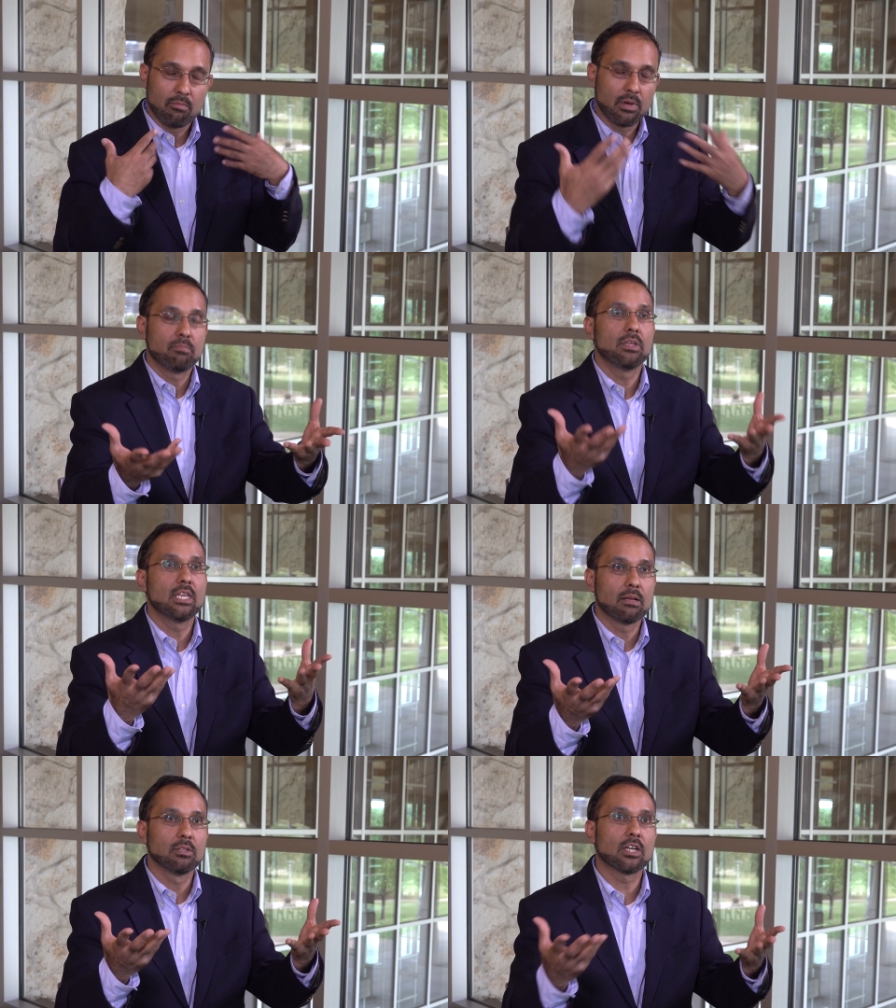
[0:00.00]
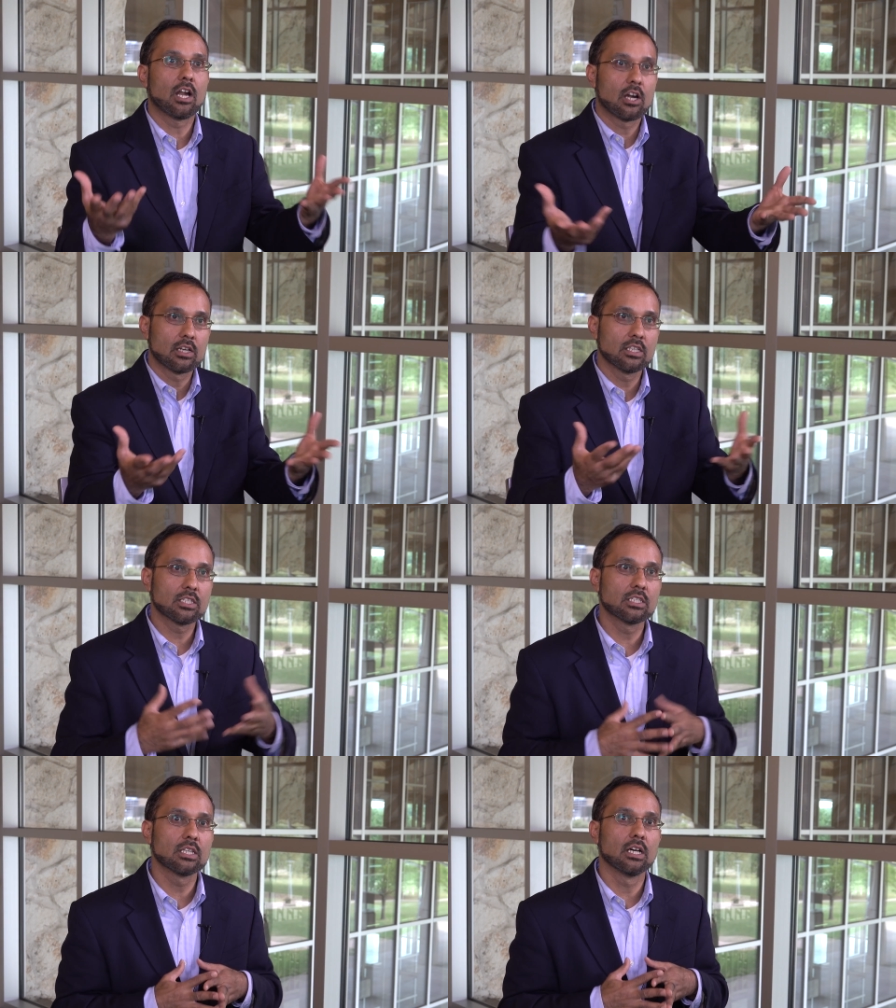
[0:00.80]
but being able to
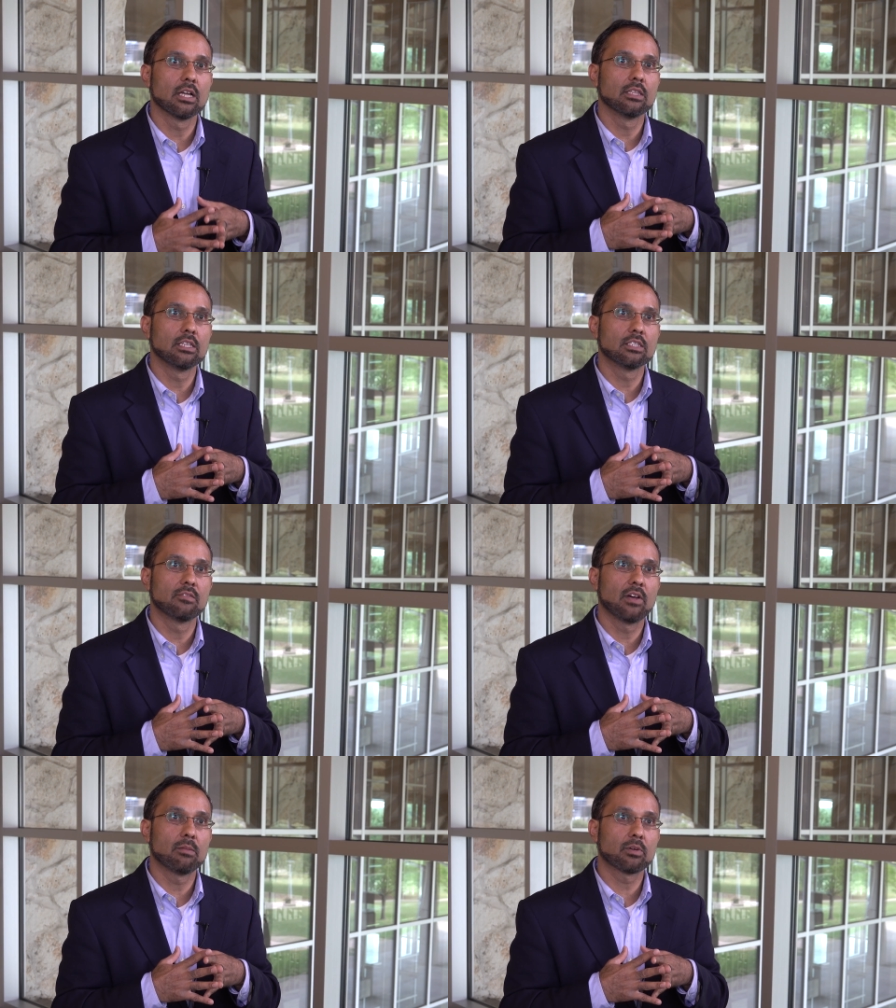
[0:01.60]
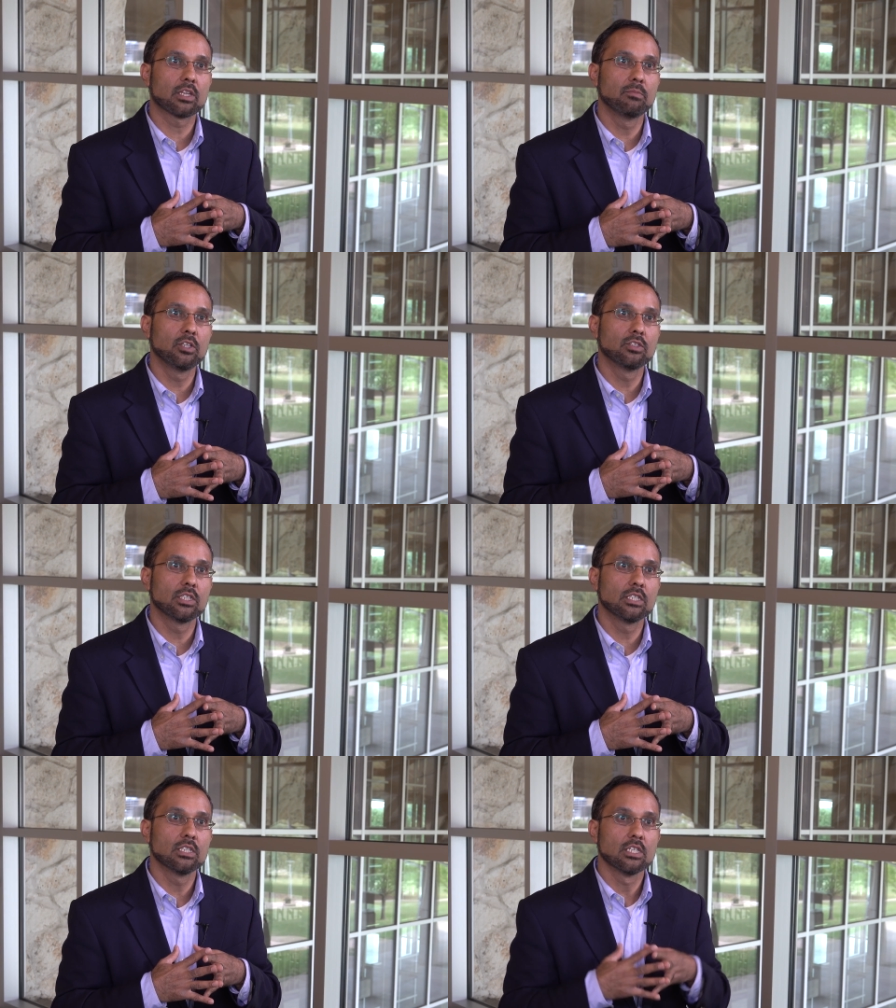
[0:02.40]
harness uh, these developer
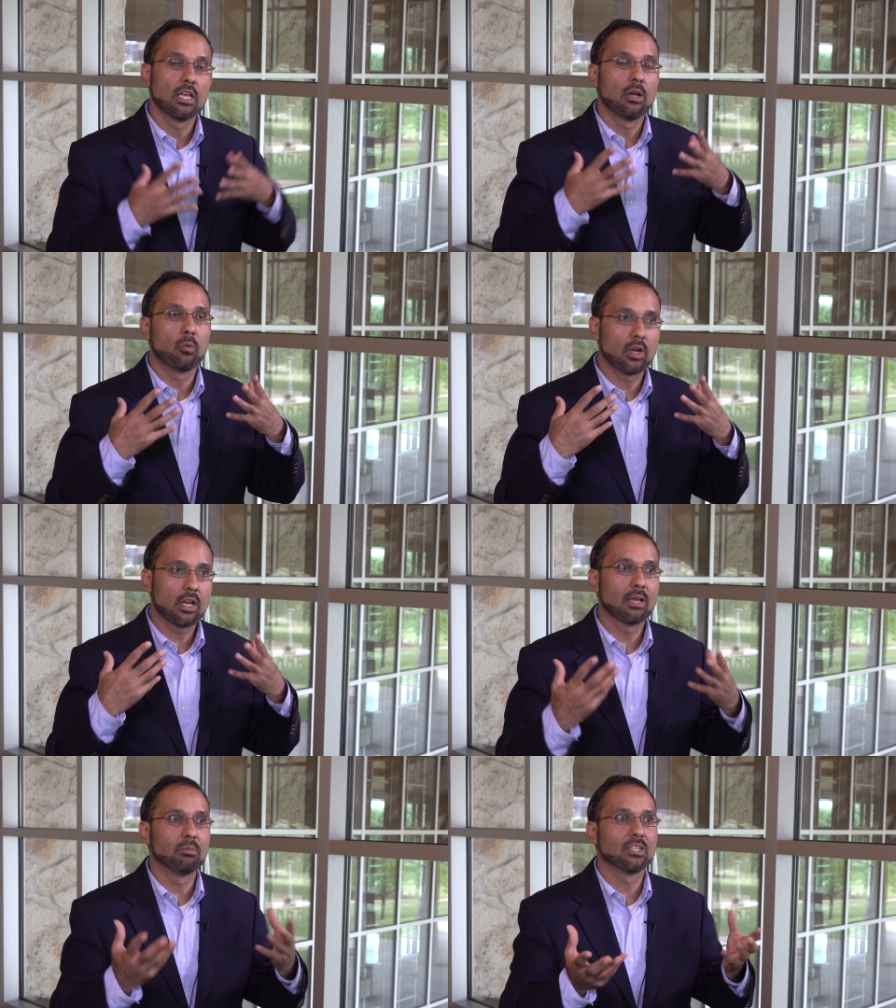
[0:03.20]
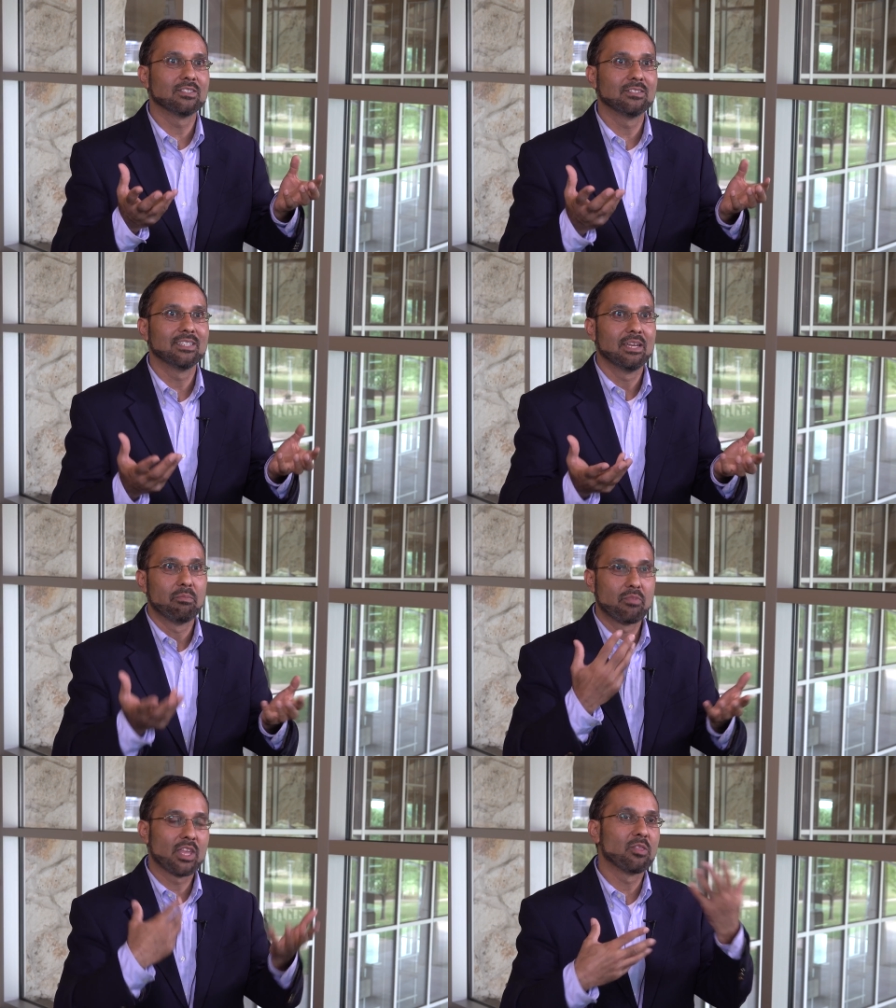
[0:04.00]
communities we're able to
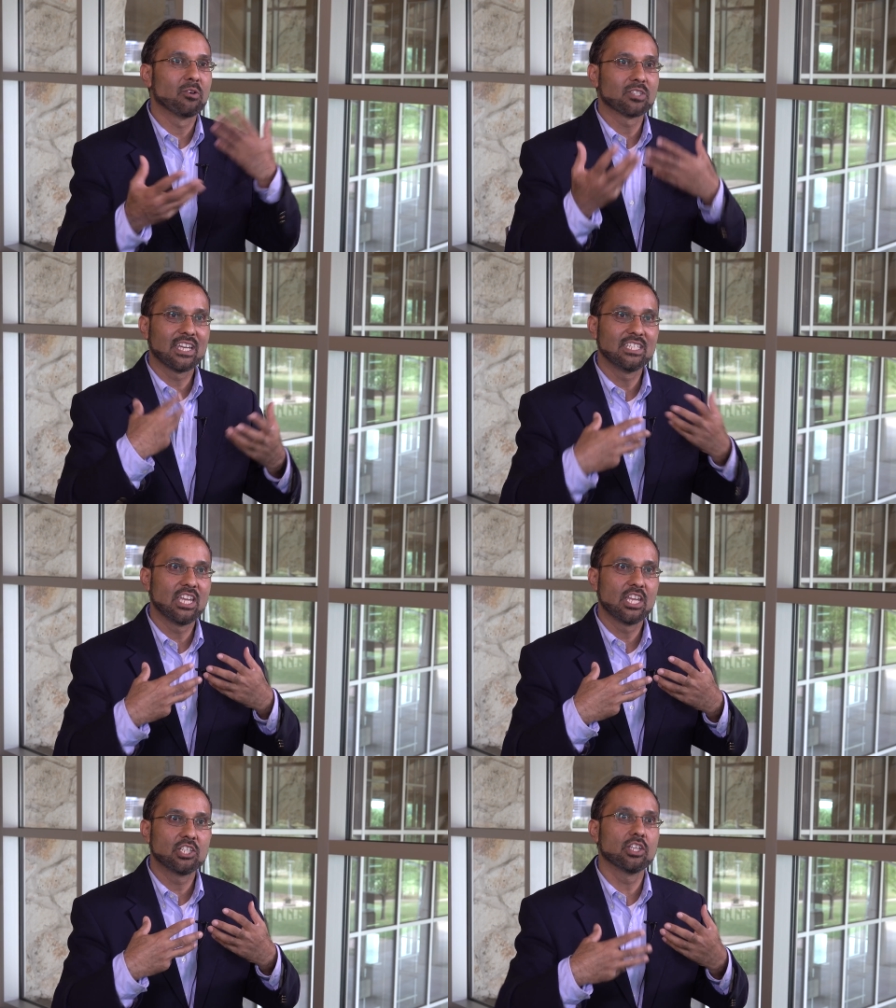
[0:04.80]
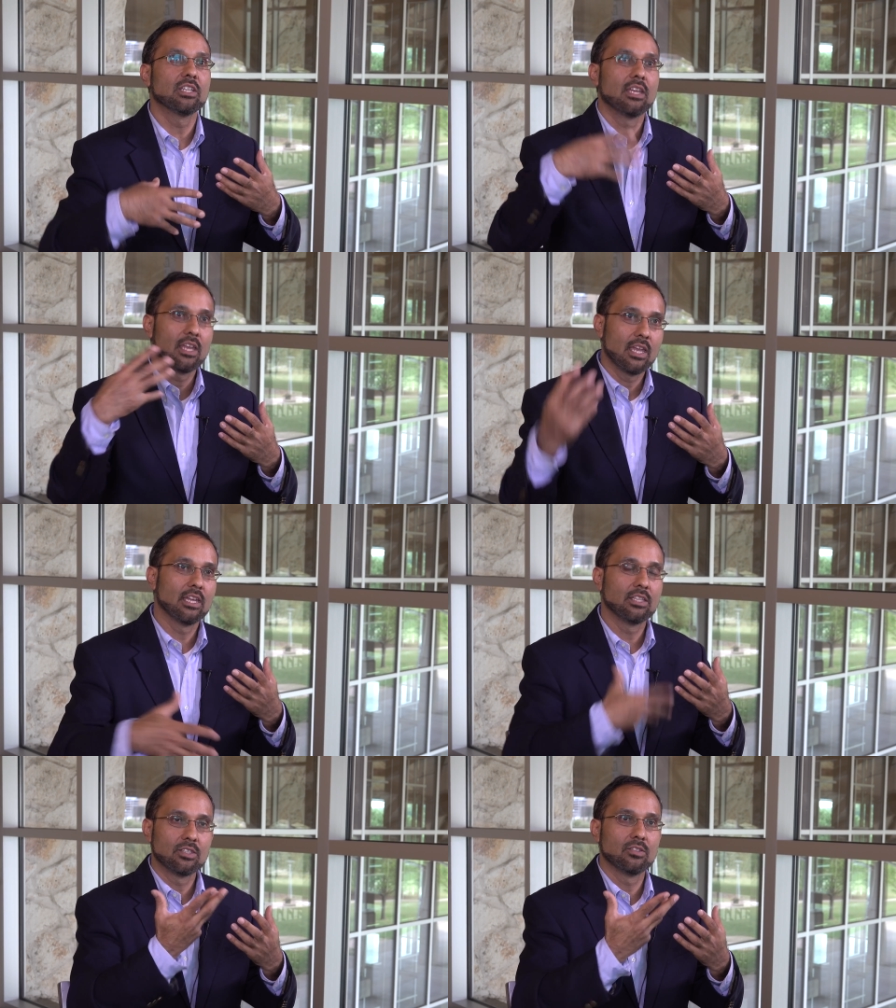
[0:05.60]
bring those ideation
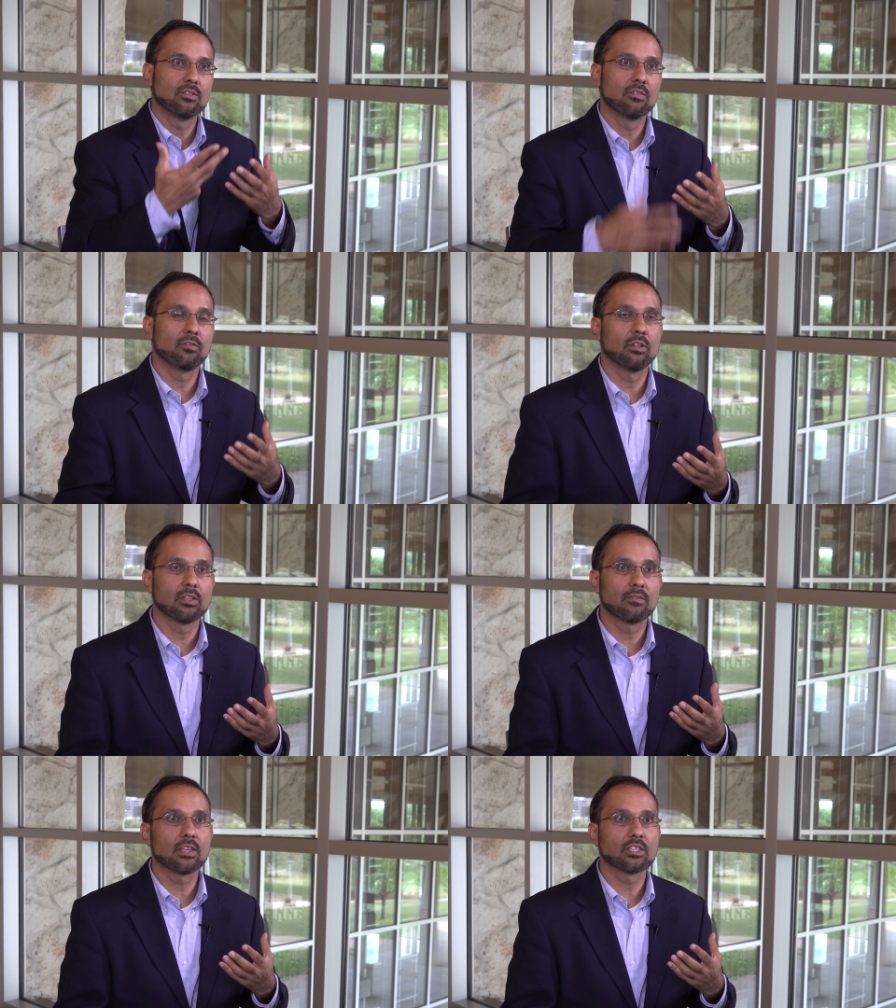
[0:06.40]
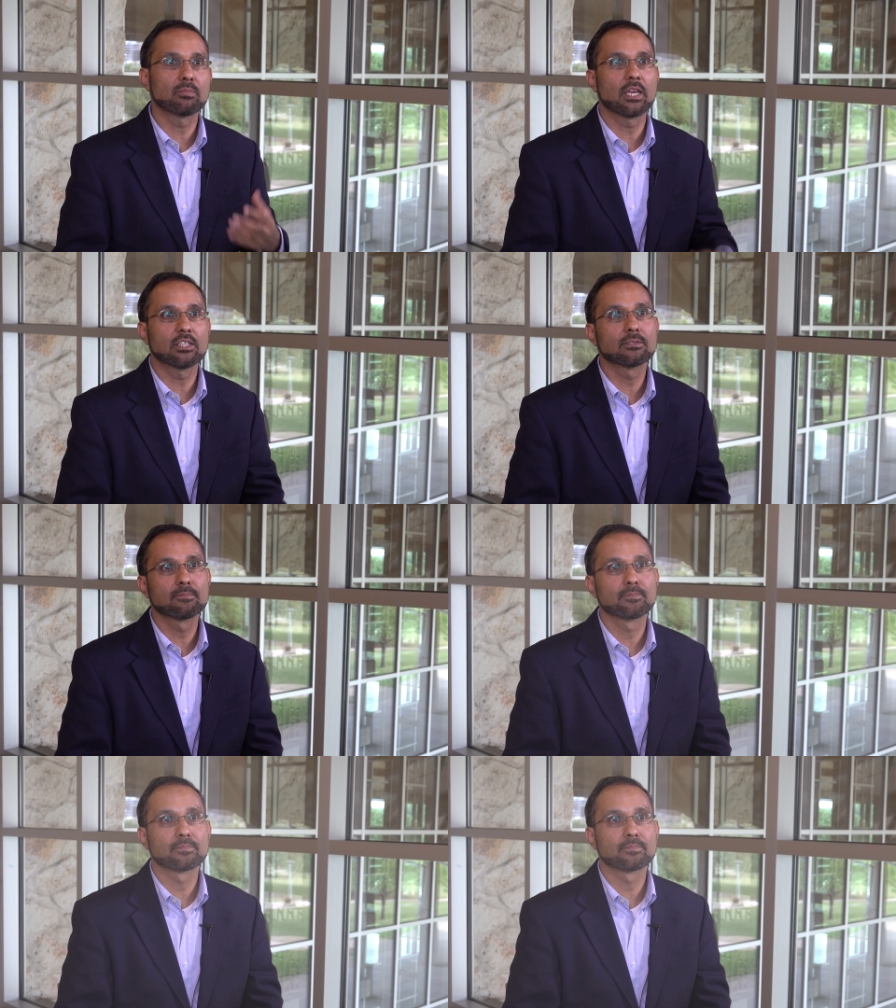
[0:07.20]
into the fold of thingspace. space.